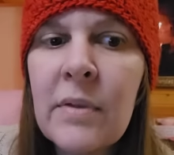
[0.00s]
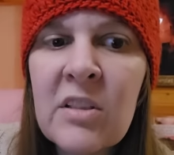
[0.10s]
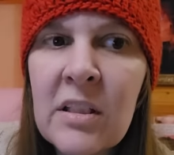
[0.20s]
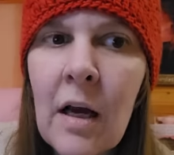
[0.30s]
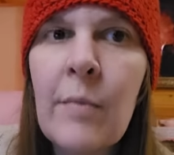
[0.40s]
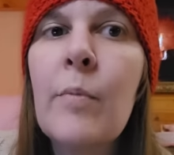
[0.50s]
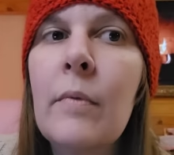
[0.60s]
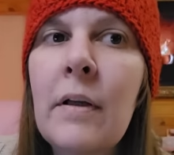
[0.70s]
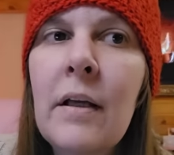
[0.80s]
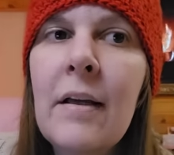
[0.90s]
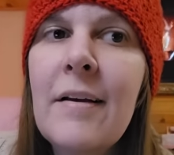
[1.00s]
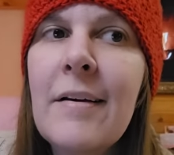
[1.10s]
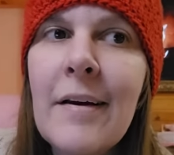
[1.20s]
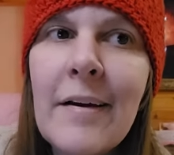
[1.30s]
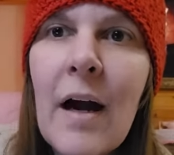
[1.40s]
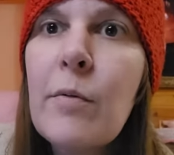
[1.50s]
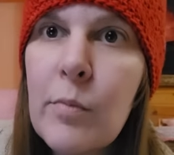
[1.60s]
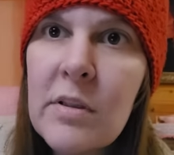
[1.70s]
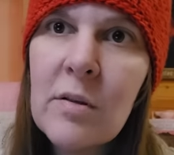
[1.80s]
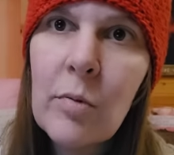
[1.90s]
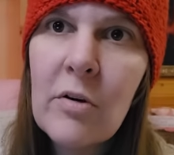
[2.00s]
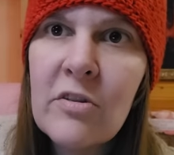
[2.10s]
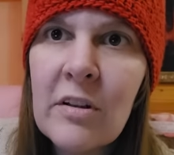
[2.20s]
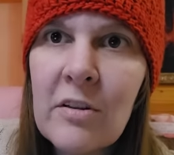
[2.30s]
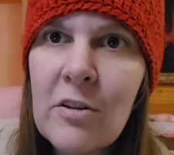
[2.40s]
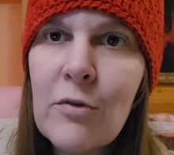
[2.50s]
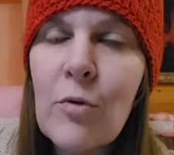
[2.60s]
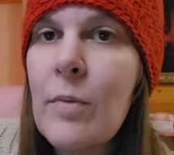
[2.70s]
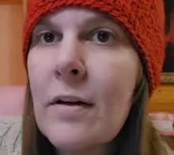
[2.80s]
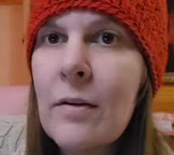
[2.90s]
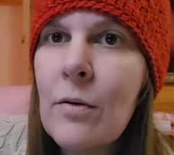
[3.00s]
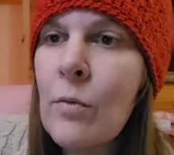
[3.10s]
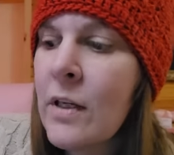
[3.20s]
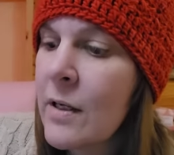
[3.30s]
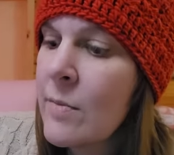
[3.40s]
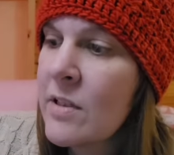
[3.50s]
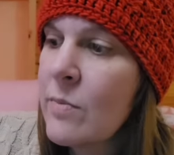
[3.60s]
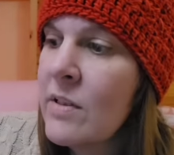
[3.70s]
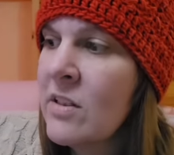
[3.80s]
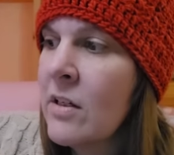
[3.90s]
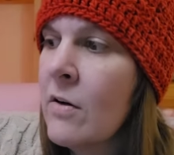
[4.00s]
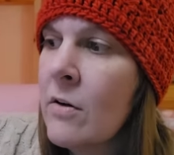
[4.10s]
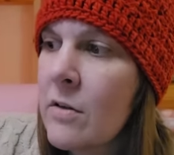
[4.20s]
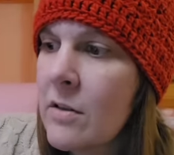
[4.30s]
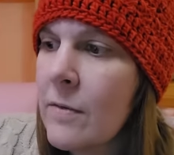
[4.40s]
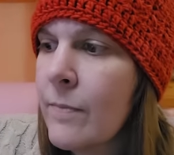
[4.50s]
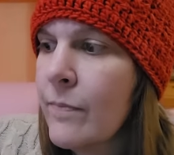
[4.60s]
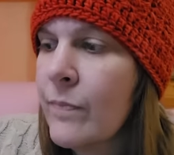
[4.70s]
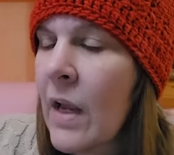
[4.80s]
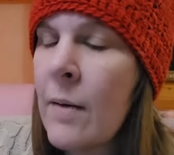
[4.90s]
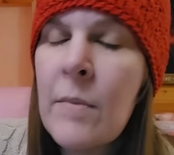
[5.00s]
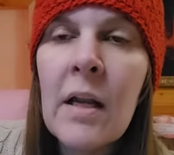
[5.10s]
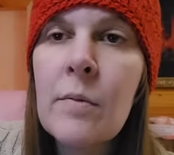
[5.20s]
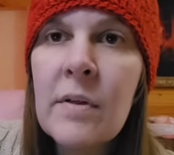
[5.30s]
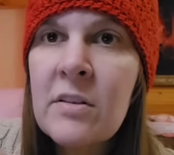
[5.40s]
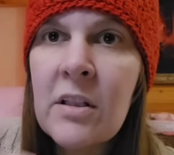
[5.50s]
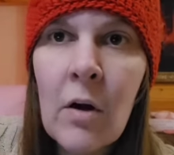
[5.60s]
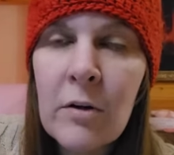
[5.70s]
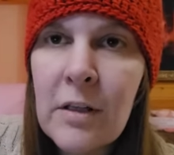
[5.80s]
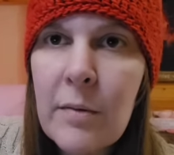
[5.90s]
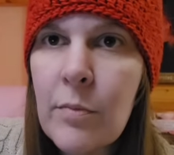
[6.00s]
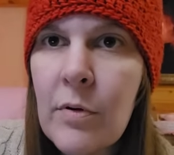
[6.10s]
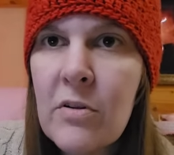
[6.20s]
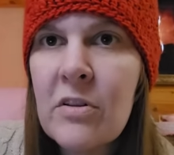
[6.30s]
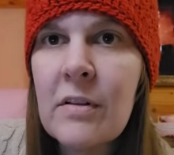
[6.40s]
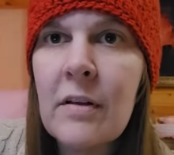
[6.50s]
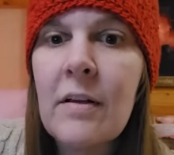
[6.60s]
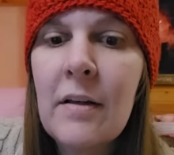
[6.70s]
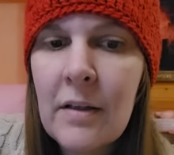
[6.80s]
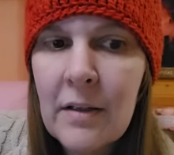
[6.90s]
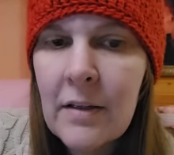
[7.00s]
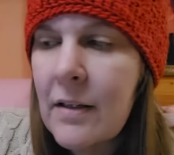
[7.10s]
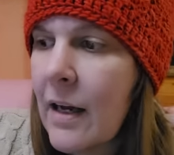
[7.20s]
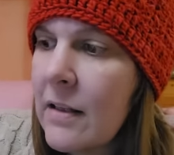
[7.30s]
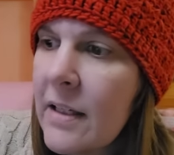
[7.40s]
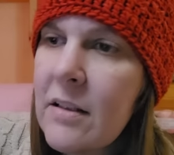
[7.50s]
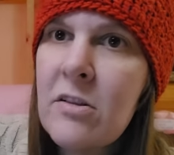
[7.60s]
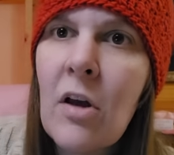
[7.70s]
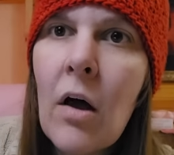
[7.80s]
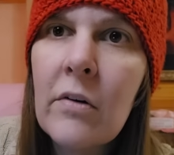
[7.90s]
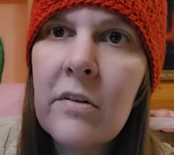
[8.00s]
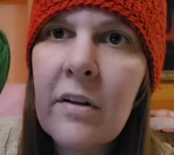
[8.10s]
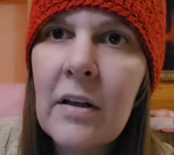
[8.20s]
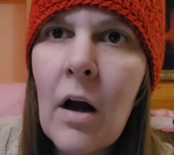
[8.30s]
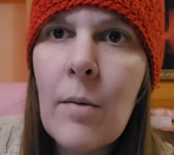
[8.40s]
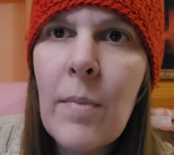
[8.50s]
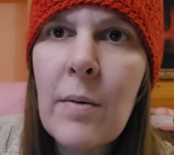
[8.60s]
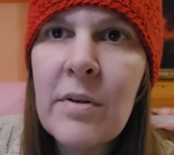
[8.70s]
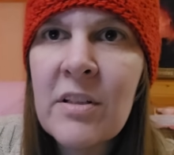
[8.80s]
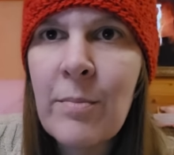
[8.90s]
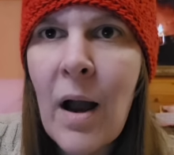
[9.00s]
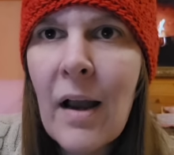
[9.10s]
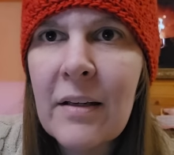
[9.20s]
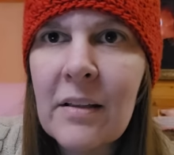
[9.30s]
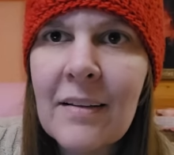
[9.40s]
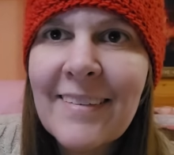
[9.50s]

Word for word: busy. I'm a I'm a busy person in general, but when it comes to busy yarns, I'm not a busy yarn type of person. I like the solids. They calm my busy mind.